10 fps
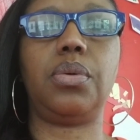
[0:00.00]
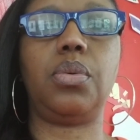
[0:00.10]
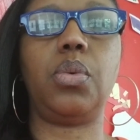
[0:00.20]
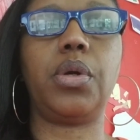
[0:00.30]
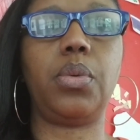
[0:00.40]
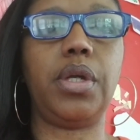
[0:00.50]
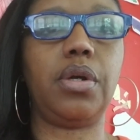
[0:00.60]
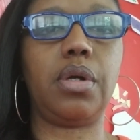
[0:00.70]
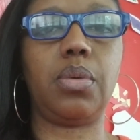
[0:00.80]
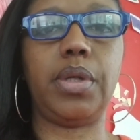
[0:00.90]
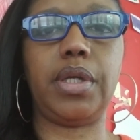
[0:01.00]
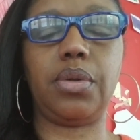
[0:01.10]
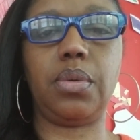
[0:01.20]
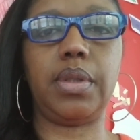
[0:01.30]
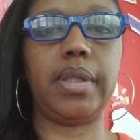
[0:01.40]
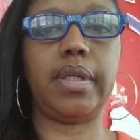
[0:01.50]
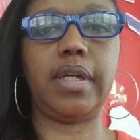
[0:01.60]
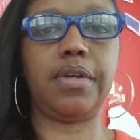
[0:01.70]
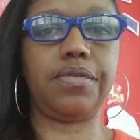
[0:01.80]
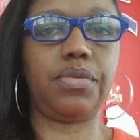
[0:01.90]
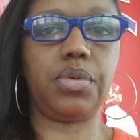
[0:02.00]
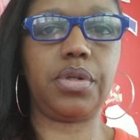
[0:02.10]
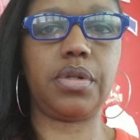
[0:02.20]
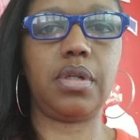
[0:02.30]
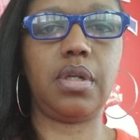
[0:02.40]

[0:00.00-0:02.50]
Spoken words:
Where we are, we can only care for